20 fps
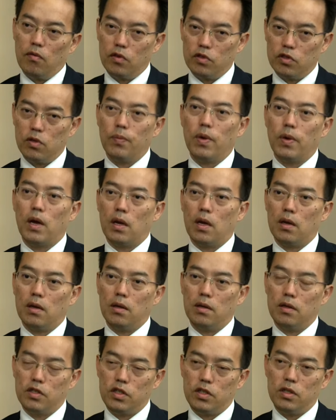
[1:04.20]
for
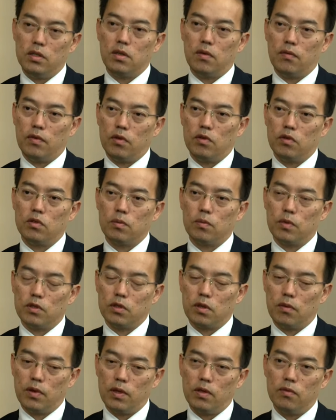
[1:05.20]
Japan in the G7 Hiroshima
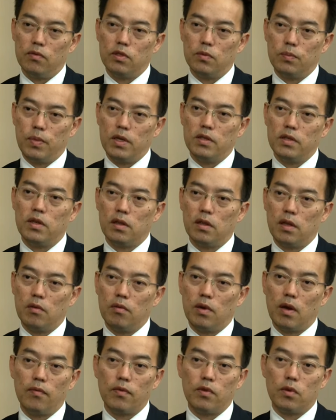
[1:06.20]
Summit, Is
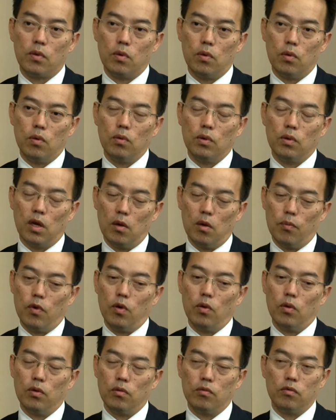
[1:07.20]
basically we have to hold,
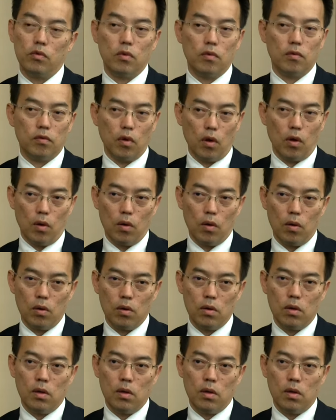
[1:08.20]
uphold the rule of law.